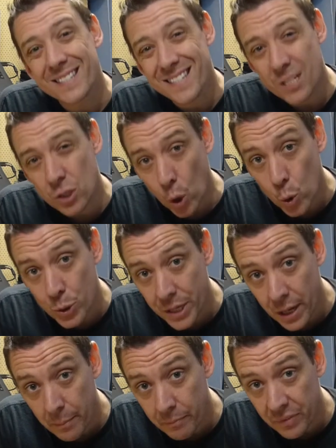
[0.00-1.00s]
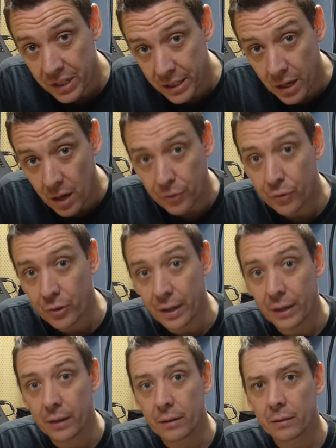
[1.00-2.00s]
SO-DIMM
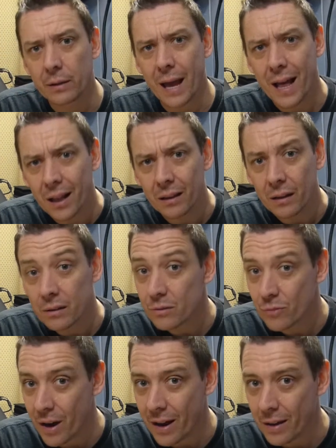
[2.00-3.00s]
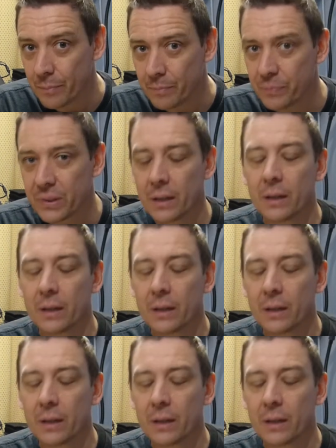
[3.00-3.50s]
DDR3 L RAM